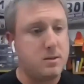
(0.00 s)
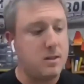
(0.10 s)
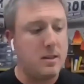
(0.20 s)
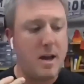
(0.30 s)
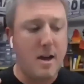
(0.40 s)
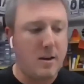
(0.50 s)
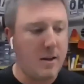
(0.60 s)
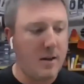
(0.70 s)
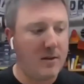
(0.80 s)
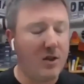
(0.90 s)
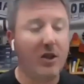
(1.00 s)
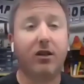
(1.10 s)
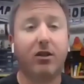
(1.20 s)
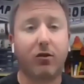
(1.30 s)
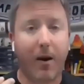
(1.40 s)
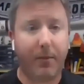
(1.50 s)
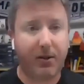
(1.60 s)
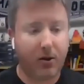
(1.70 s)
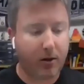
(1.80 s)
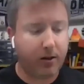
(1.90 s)
There's a lot uh, to the
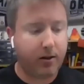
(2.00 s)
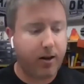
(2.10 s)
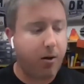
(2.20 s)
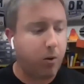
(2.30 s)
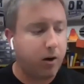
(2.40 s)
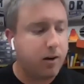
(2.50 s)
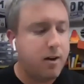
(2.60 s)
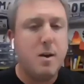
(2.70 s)
Scrappy Circuit Network,